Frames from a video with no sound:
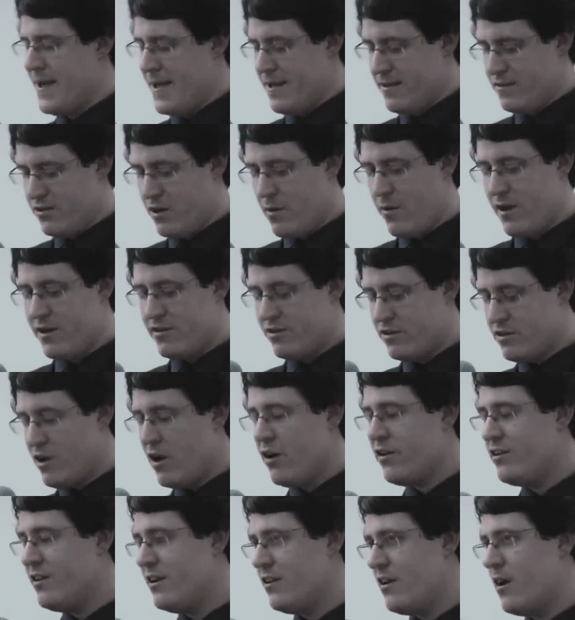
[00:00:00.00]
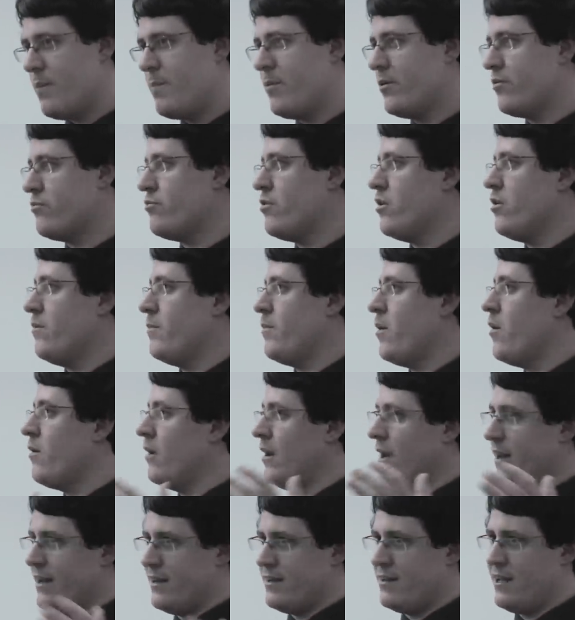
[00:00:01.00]
So I started up a group on
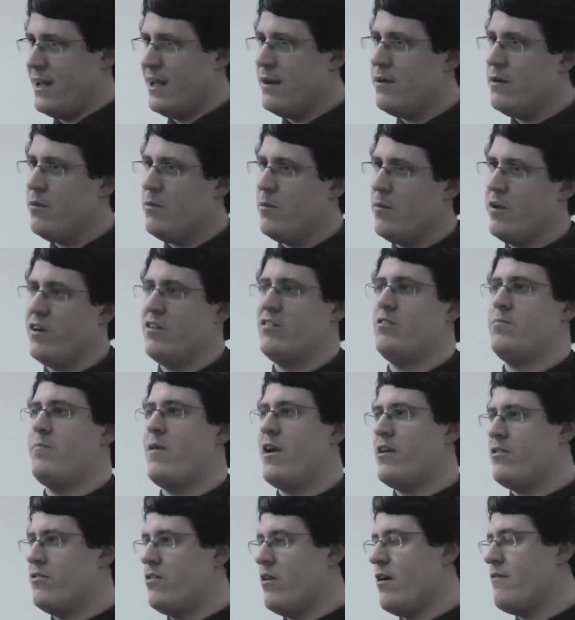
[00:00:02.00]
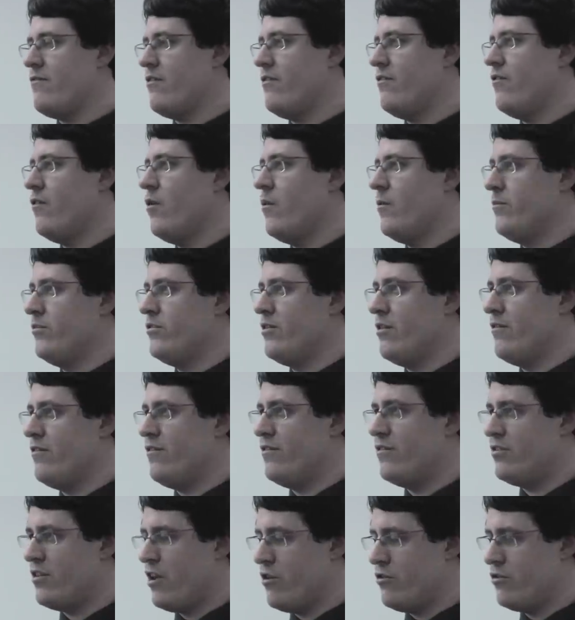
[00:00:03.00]
LinkedIn, which spread to other forms of
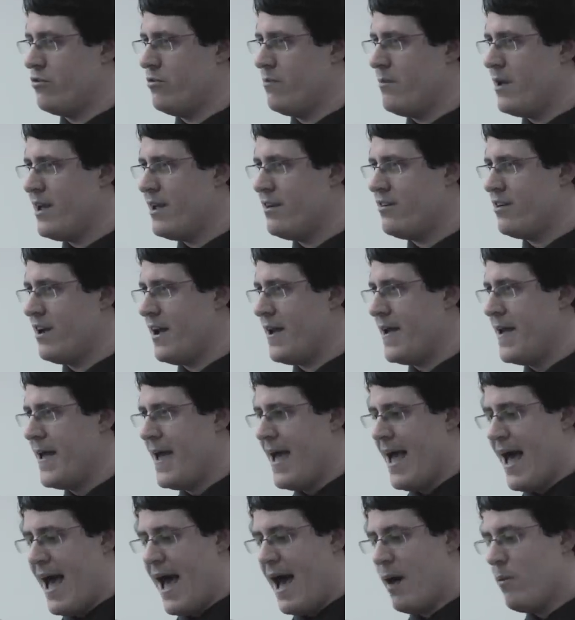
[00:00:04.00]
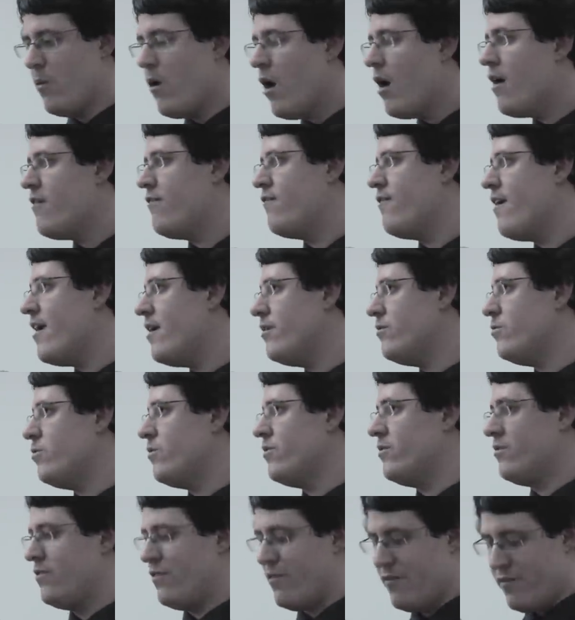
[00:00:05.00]
social media, and what I found
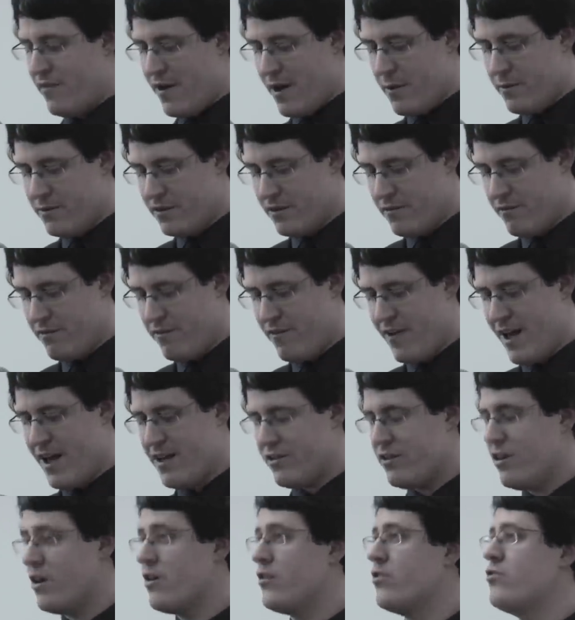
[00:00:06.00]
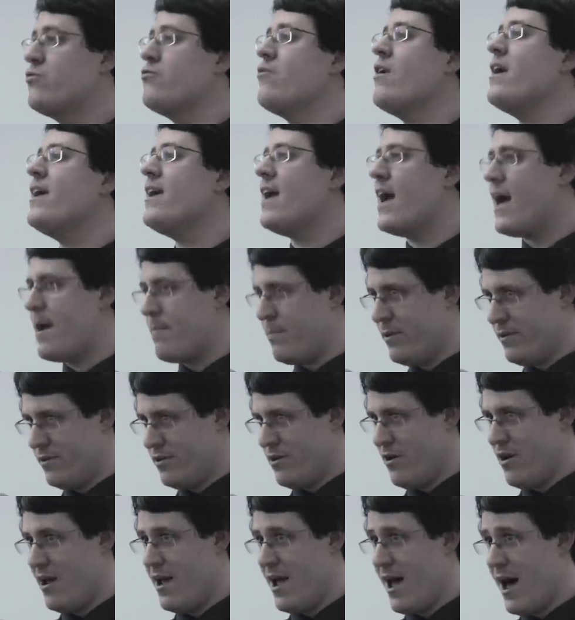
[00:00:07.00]
was that there was in fact a great
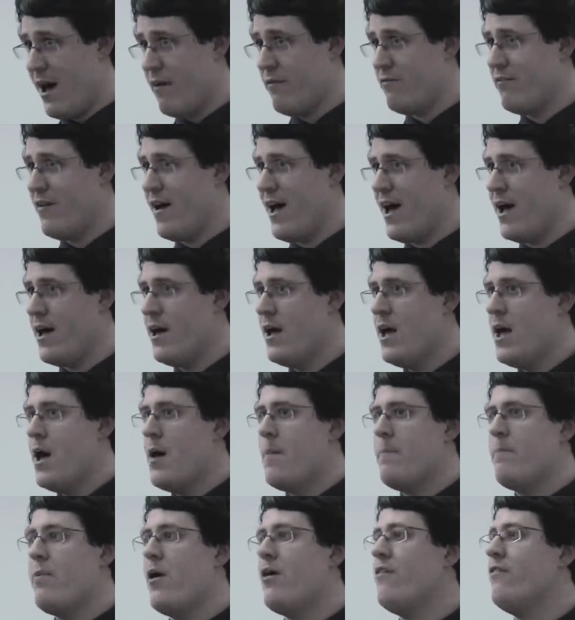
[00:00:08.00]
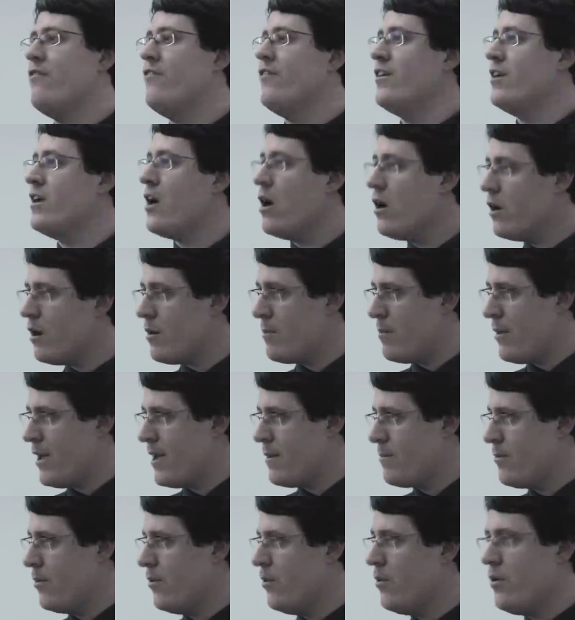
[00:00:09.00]
appetite out there, both for younger
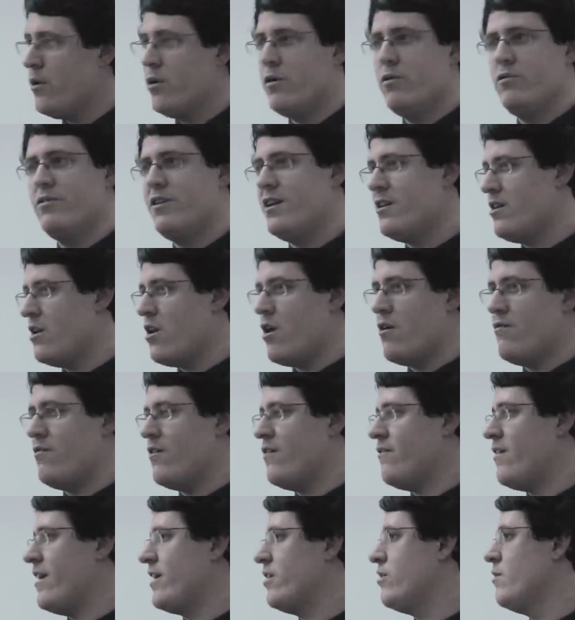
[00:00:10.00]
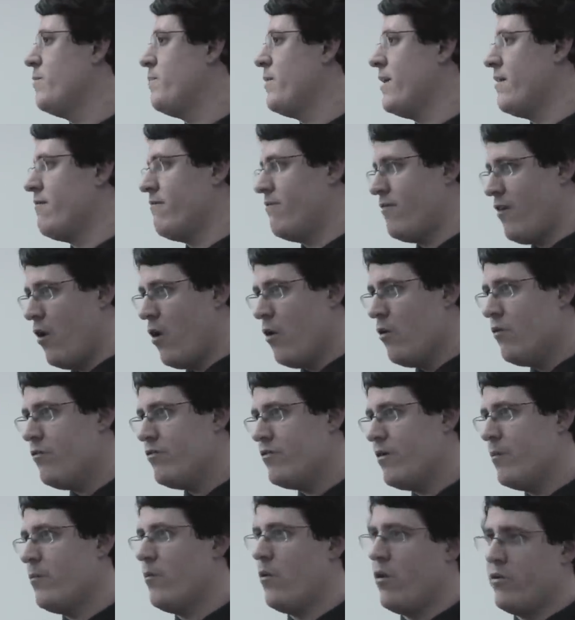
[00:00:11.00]
people who didn't know that they could be
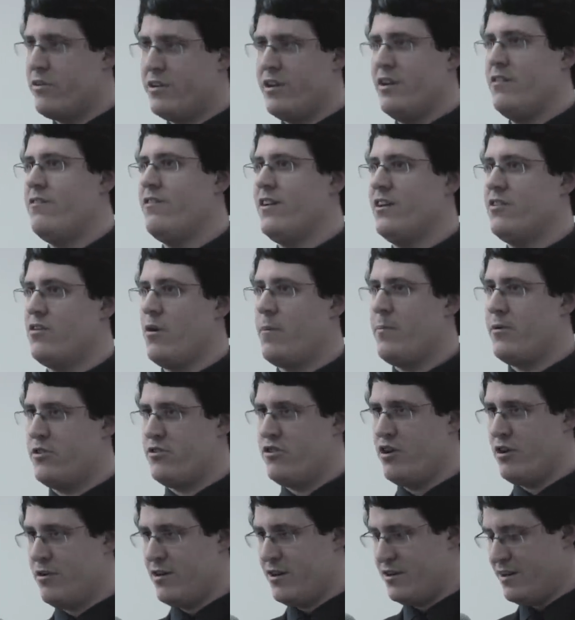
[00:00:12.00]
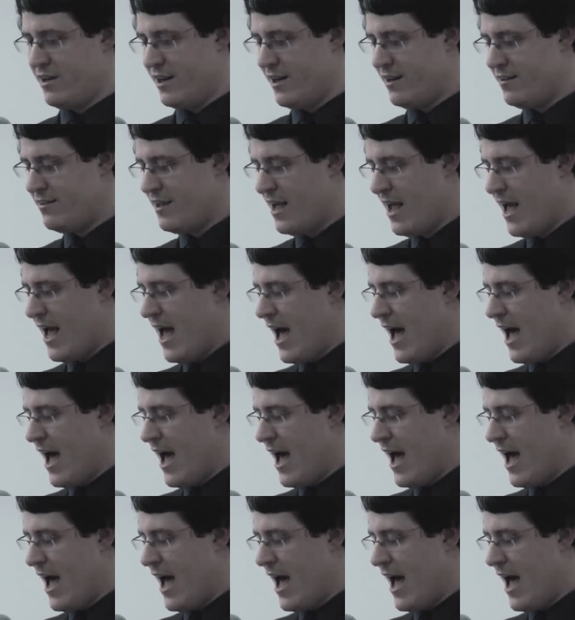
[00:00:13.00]
involved and wanted these opportunities,